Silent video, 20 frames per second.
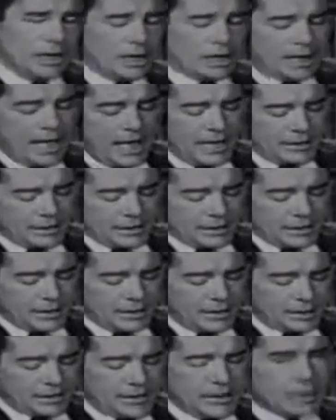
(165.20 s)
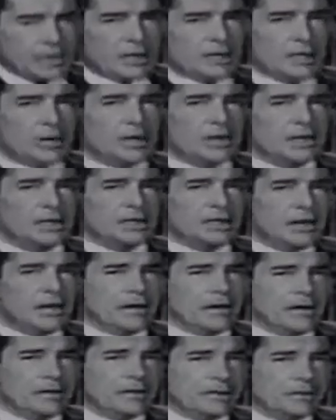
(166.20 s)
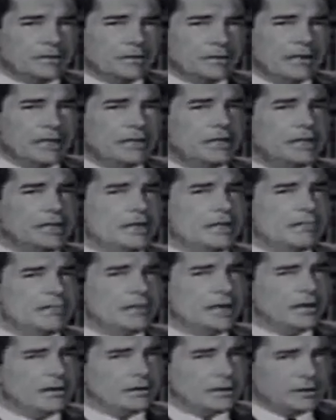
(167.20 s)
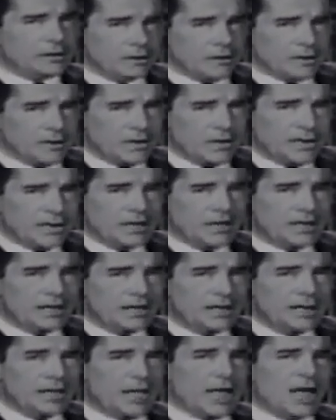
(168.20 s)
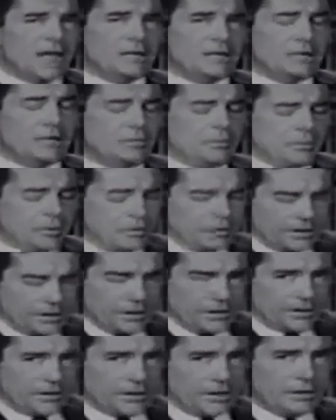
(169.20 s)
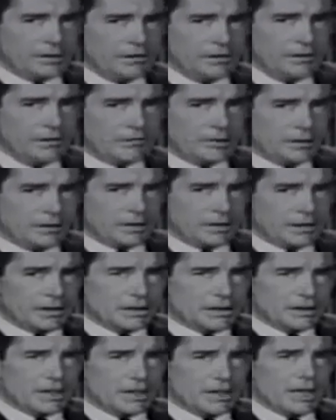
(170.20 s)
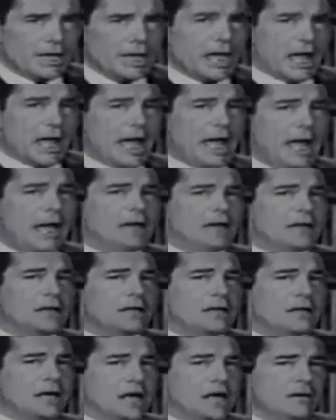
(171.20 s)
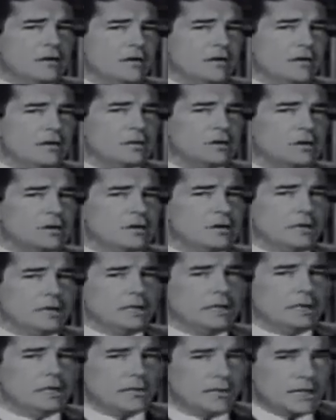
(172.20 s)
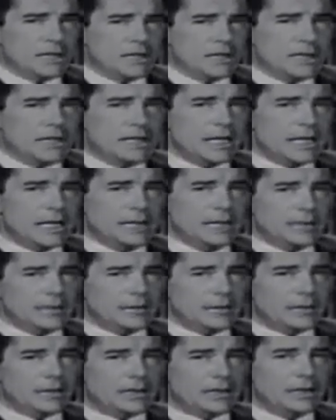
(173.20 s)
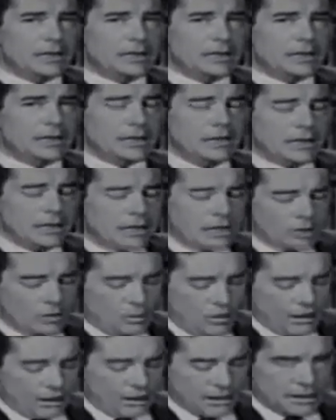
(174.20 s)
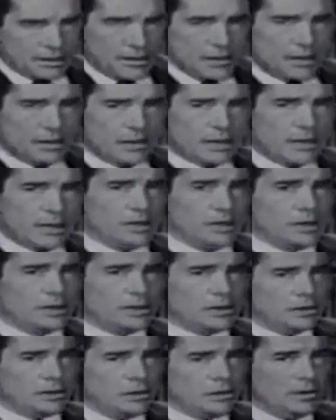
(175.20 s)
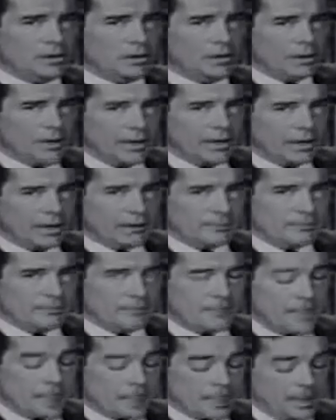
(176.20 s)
Against this, the equalitarianism in the American creed has been persistently revolting. And in the conflict between equality and liberty, equality is slowly winning.